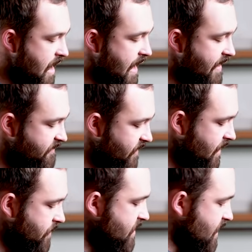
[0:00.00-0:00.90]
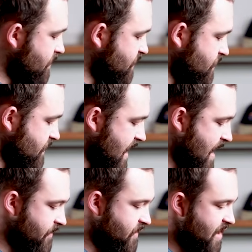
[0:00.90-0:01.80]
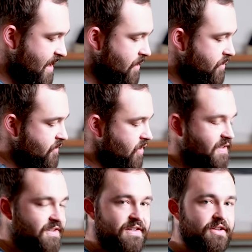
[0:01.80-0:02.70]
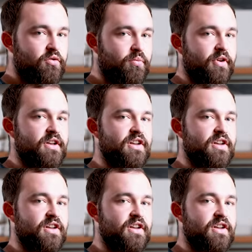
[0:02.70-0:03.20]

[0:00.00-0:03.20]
And then finally we come to the hem of the jacket. We've got a single point